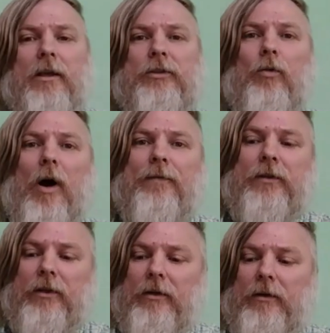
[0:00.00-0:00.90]
So
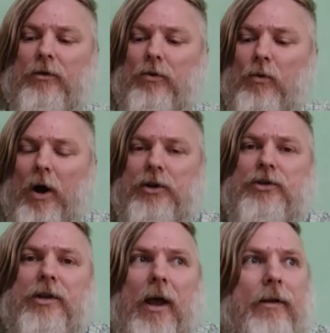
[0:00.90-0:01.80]
after you
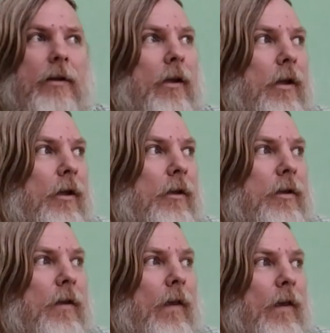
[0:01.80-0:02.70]
watch that,
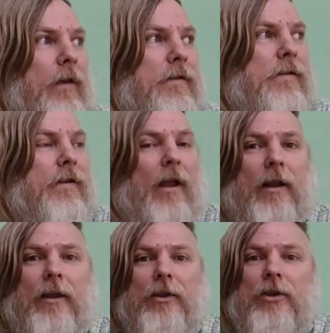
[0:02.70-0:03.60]
he is
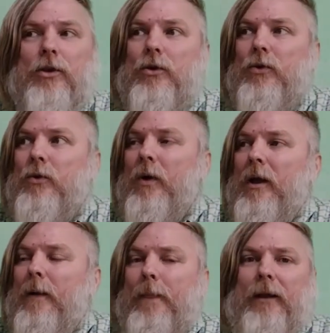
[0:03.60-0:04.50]
telling you
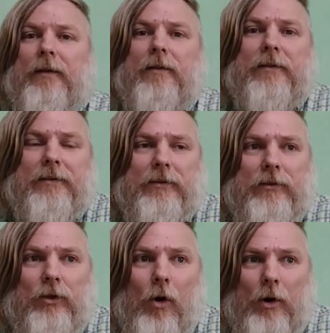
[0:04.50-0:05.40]
that it is
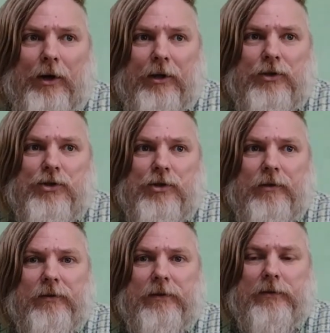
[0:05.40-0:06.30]
storage.
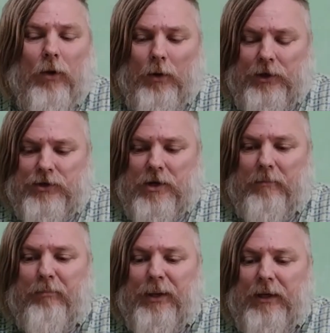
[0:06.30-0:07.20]
Storage, a
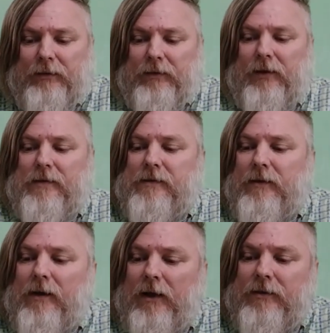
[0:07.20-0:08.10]
bit is
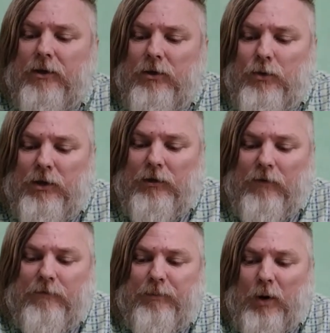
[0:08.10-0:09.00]
not a unit
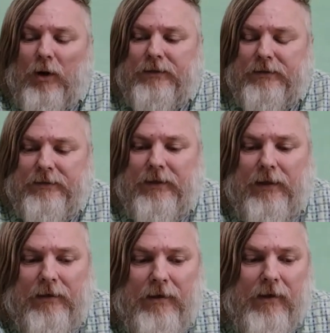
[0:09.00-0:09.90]
of
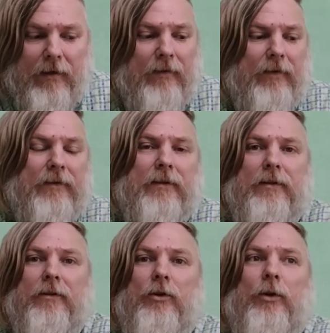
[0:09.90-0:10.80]
processing. It is
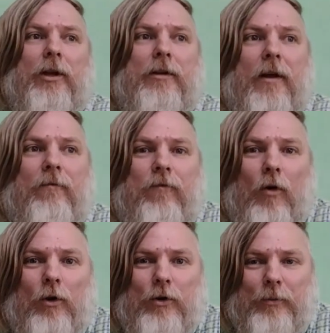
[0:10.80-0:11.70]
a unit of
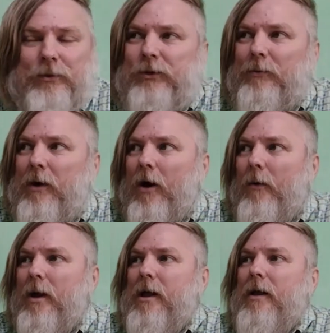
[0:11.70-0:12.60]
volume
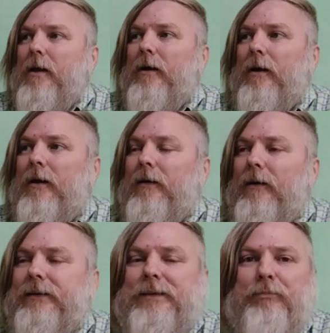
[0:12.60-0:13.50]
somehow,
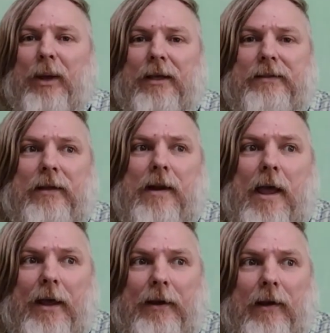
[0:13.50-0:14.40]
a space, an
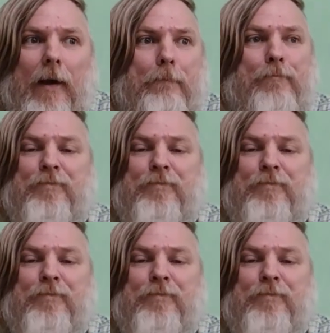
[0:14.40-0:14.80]
area.